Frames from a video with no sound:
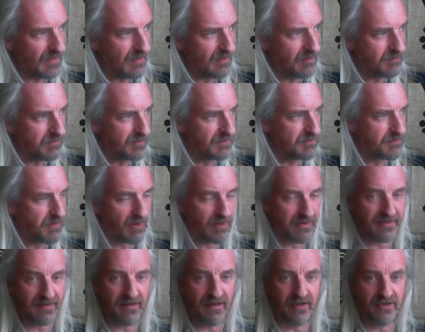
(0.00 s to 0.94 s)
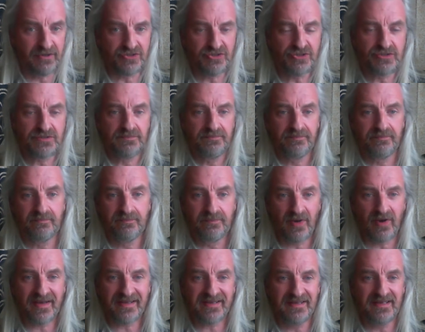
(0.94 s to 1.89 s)
But by and large,
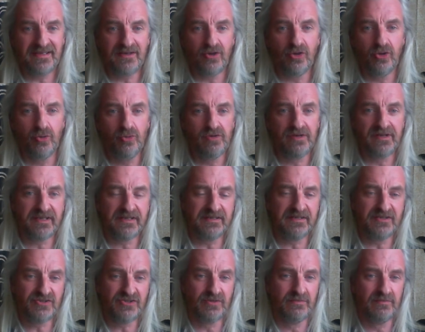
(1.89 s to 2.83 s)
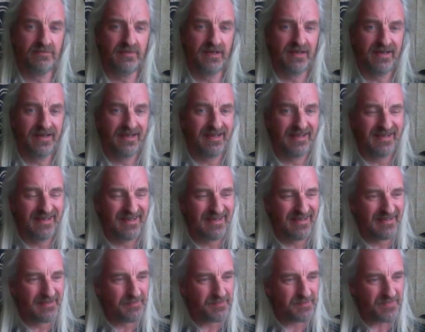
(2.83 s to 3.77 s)
biking hooliganism
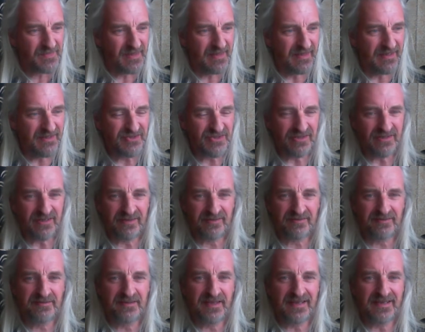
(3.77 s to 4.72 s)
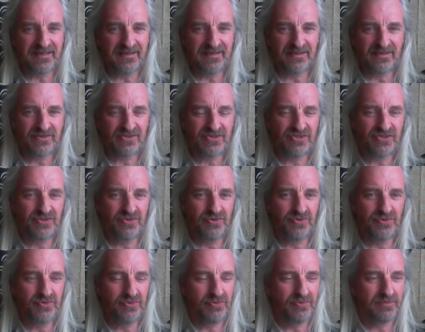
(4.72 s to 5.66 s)
isn't a thing
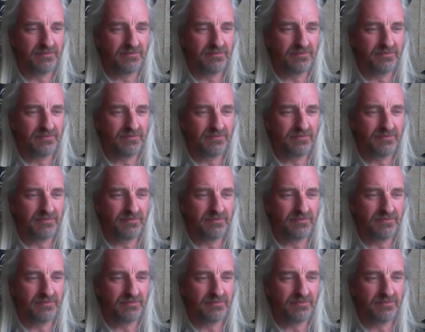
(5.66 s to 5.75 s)
to,